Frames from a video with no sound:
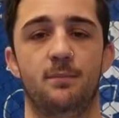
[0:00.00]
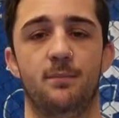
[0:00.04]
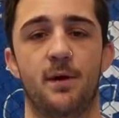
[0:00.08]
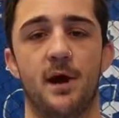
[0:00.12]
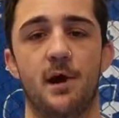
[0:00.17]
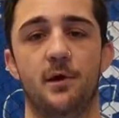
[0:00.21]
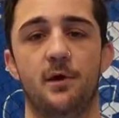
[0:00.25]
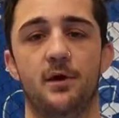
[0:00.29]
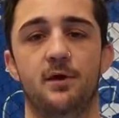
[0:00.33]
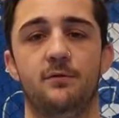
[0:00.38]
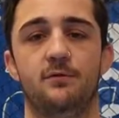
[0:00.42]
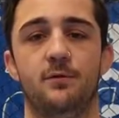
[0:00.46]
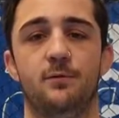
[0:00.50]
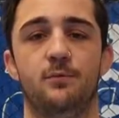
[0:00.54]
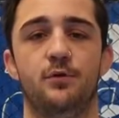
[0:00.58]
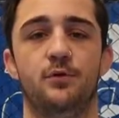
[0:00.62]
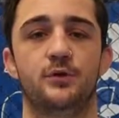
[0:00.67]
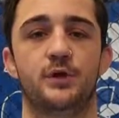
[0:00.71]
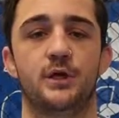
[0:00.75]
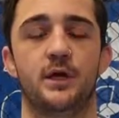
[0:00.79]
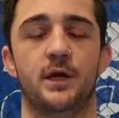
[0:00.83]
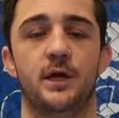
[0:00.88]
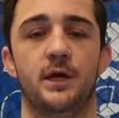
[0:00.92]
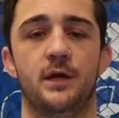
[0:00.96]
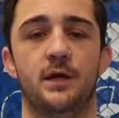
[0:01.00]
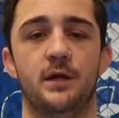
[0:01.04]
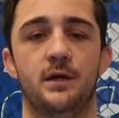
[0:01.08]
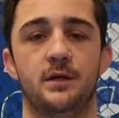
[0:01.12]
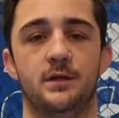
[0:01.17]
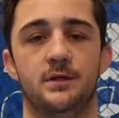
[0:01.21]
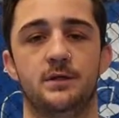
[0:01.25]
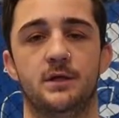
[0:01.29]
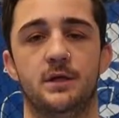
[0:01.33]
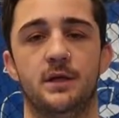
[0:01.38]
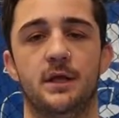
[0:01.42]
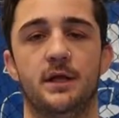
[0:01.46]
parry of a push kick
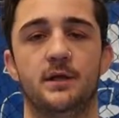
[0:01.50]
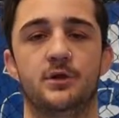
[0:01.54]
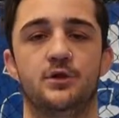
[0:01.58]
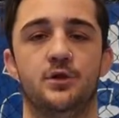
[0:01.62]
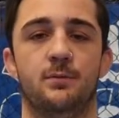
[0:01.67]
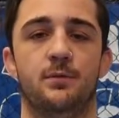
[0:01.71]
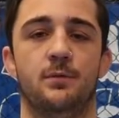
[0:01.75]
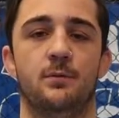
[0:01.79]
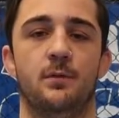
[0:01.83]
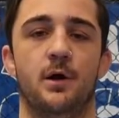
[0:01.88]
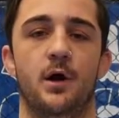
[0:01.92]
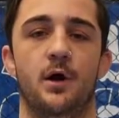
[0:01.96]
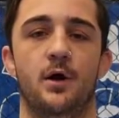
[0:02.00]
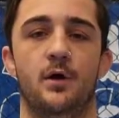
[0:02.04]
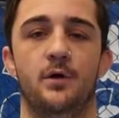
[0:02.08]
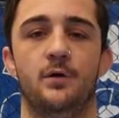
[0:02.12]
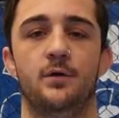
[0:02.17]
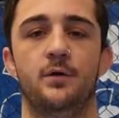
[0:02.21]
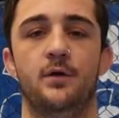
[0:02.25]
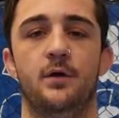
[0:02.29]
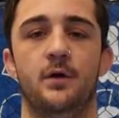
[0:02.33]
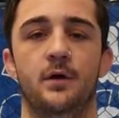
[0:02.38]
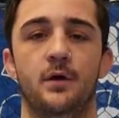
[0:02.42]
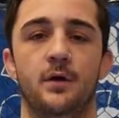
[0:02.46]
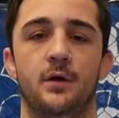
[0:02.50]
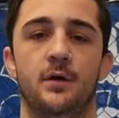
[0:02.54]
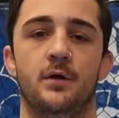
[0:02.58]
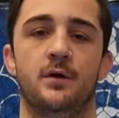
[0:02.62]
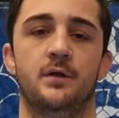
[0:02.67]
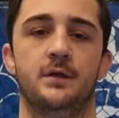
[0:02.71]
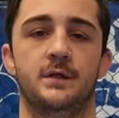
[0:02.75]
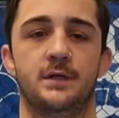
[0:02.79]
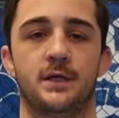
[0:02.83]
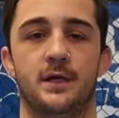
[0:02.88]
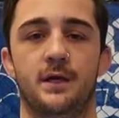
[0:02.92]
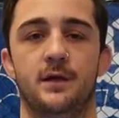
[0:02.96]
into a leg chop of my own.
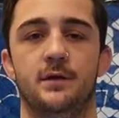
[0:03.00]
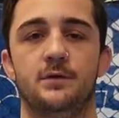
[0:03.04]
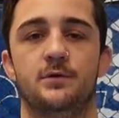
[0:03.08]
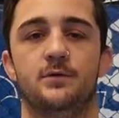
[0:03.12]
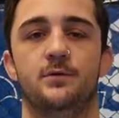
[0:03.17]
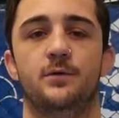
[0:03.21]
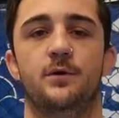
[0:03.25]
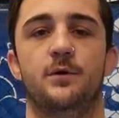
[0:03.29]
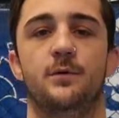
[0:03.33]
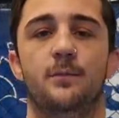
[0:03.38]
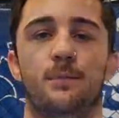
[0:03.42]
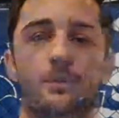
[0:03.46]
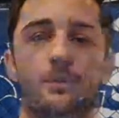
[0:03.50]
Let's get into it.